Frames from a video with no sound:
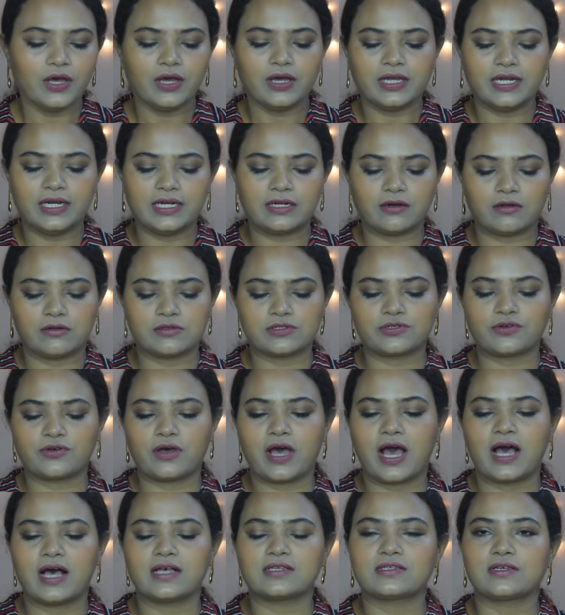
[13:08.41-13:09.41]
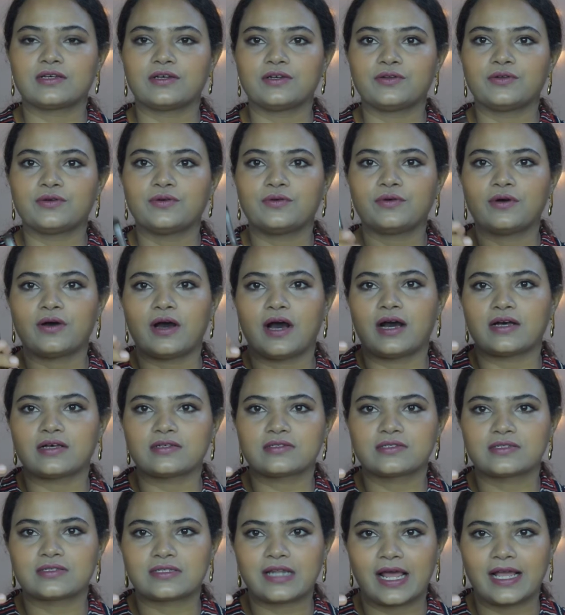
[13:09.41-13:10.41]
It also has a
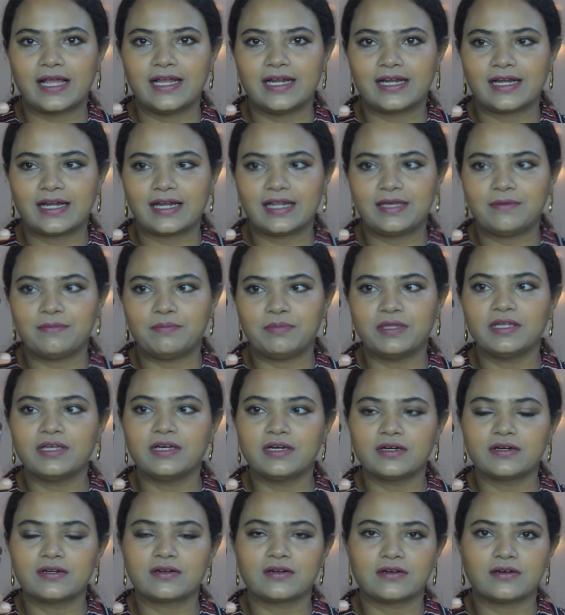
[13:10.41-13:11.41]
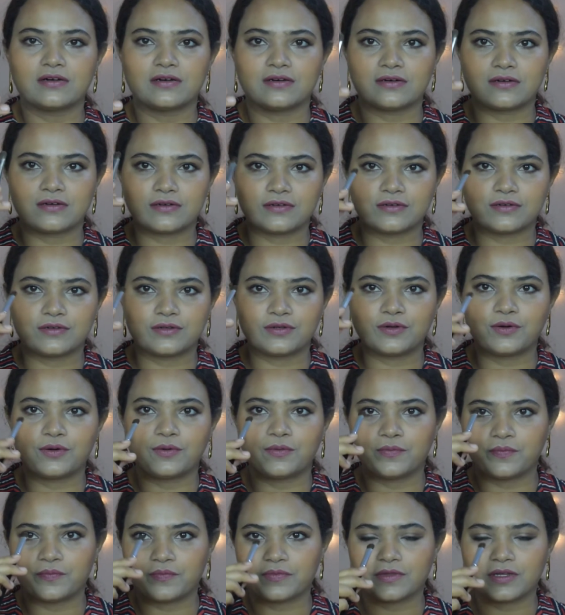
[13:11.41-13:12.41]
slightly bigger
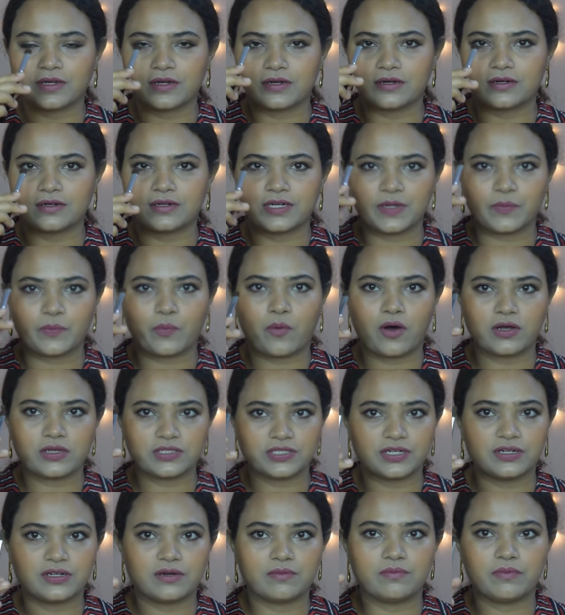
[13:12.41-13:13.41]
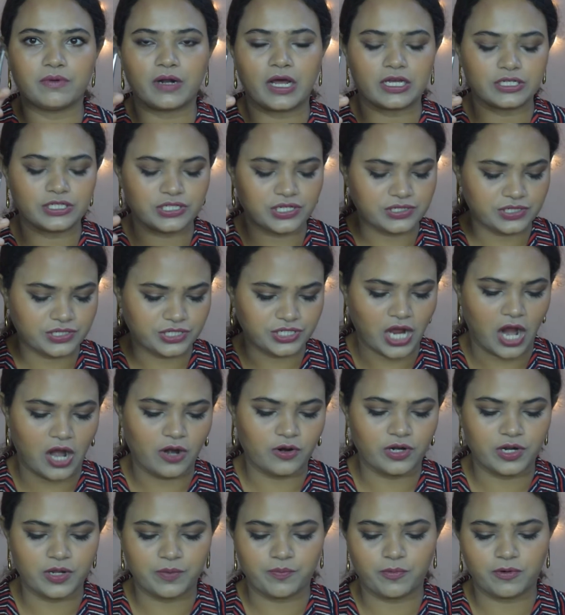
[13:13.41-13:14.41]
the depositor brush,
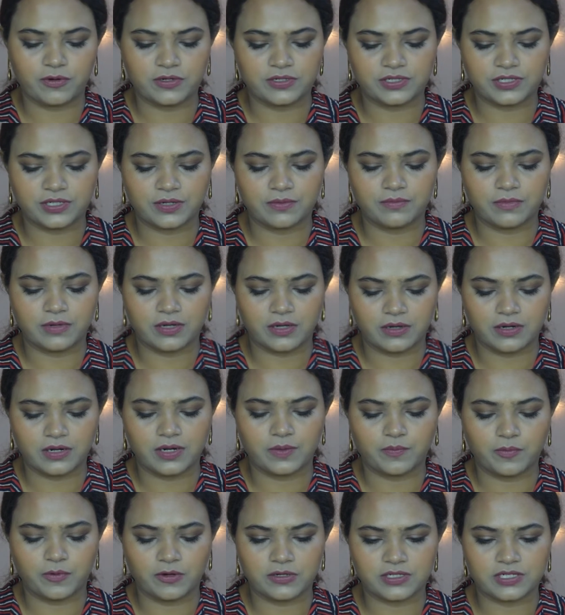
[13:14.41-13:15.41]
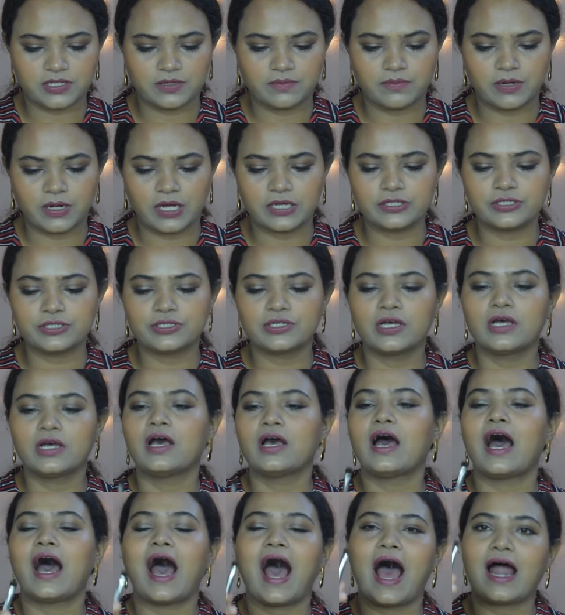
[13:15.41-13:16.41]
shadow depositor brush,
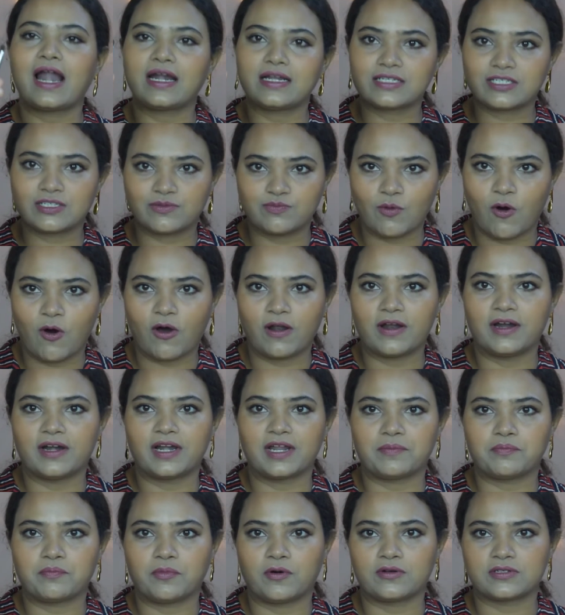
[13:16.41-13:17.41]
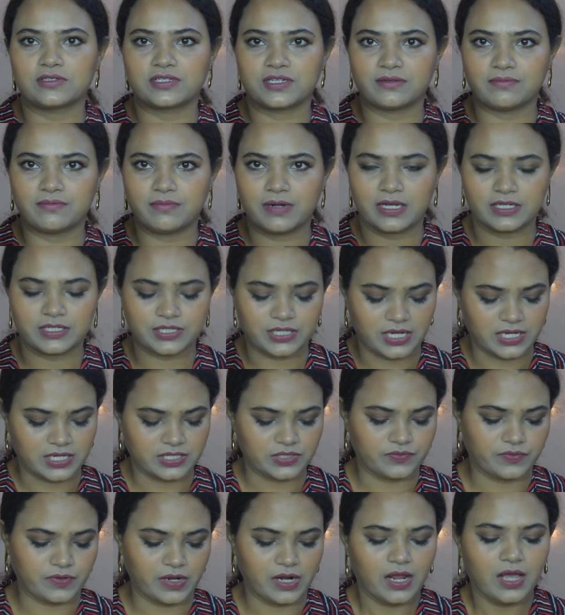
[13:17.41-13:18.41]
and a smaller depositor brush
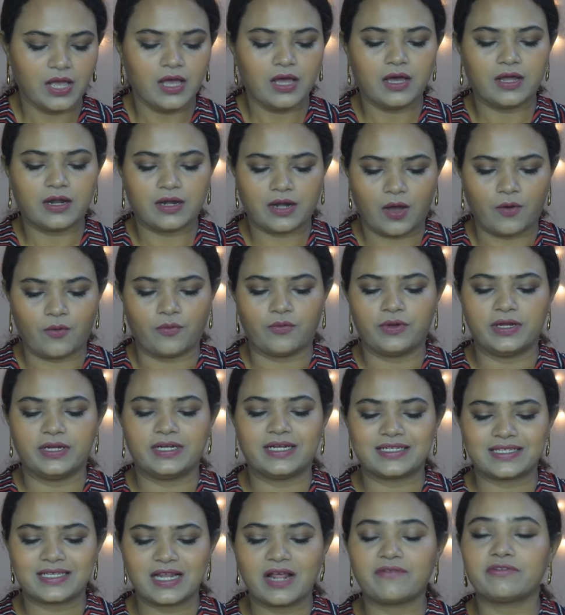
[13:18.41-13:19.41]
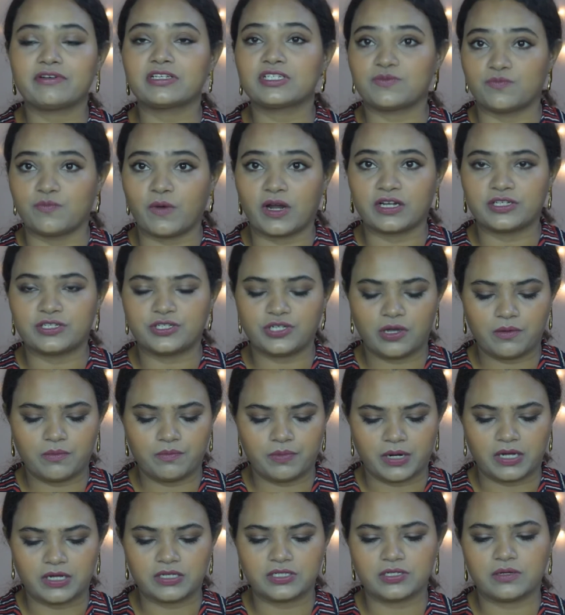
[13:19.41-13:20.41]
as well. Now it doesn't have a smudger
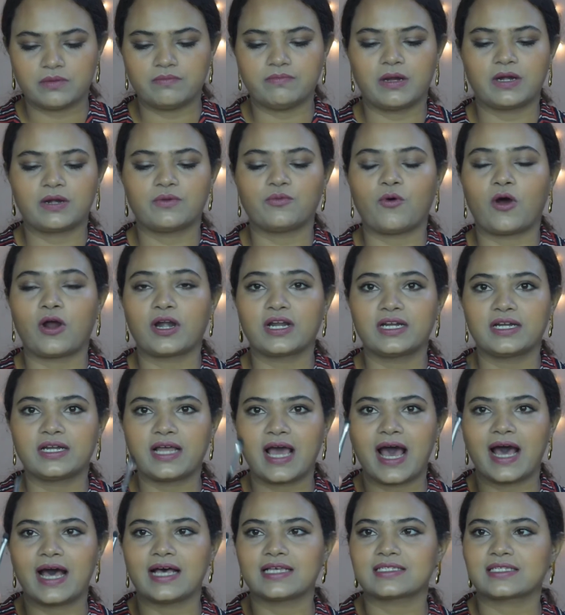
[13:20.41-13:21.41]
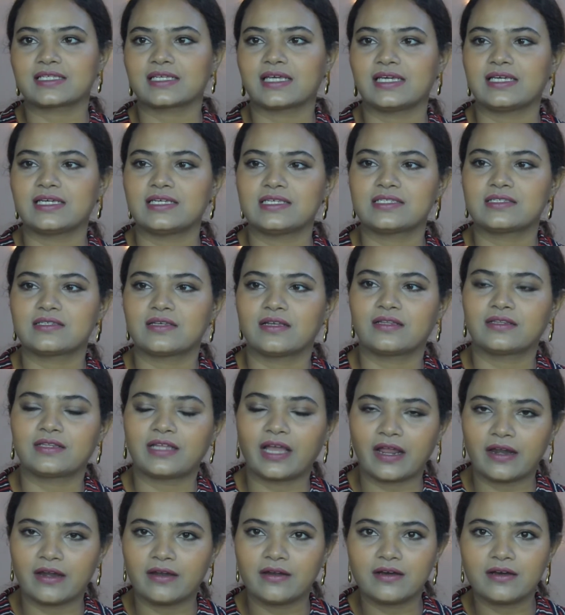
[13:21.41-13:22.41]
brush, but what it has is
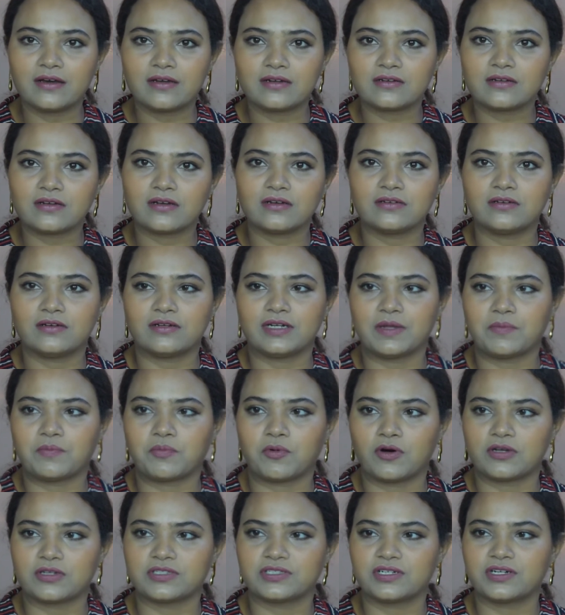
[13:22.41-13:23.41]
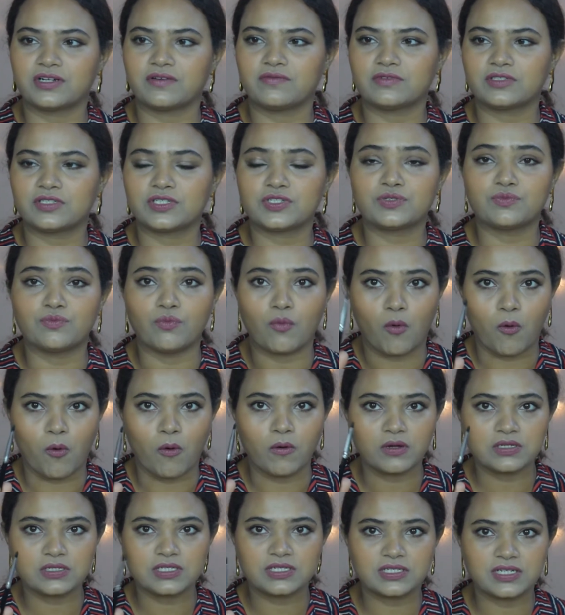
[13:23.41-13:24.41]
thinner depositor which is
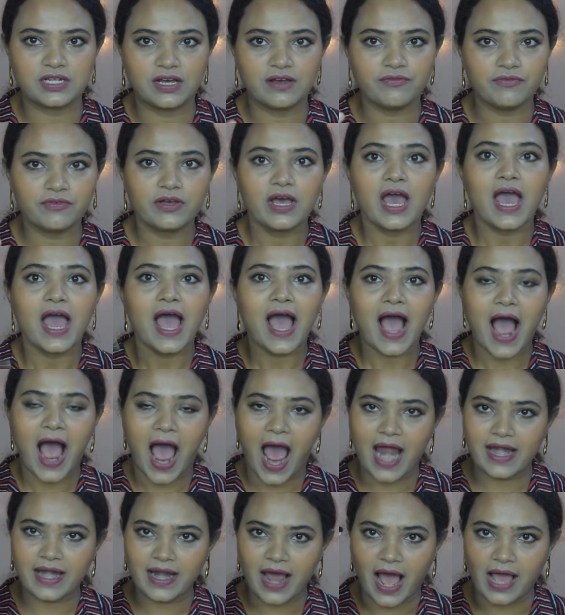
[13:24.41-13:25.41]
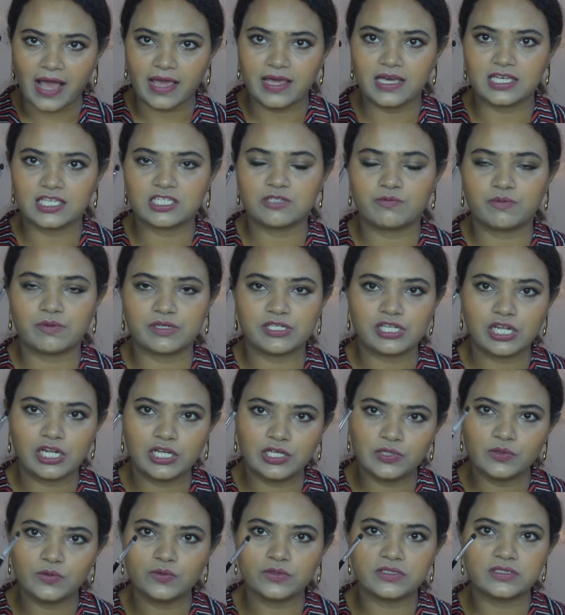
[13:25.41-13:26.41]
more stiff, and I especially
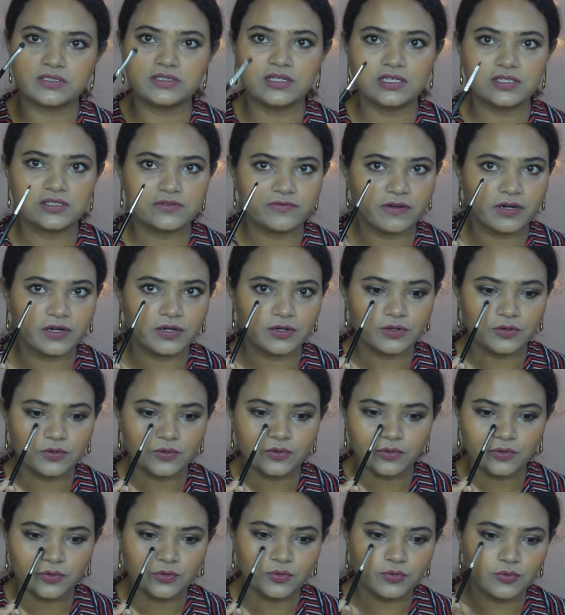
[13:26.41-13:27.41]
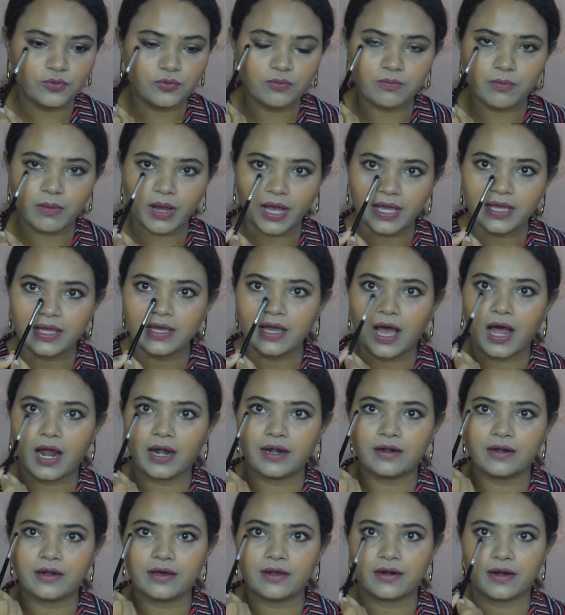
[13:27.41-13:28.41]
use this one to do my
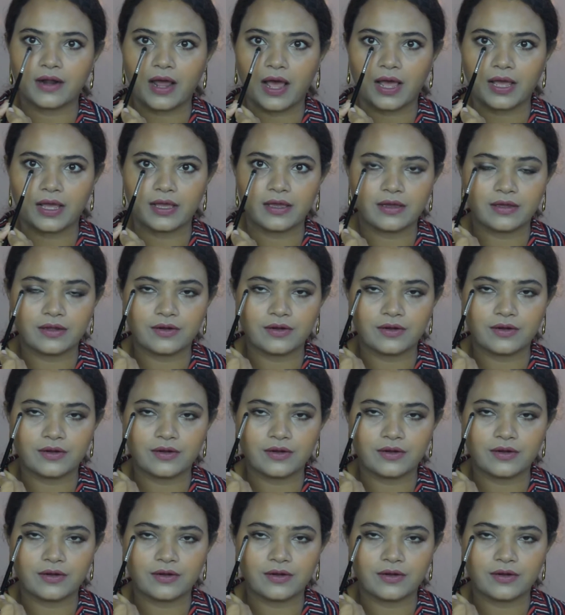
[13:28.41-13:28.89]
under eye,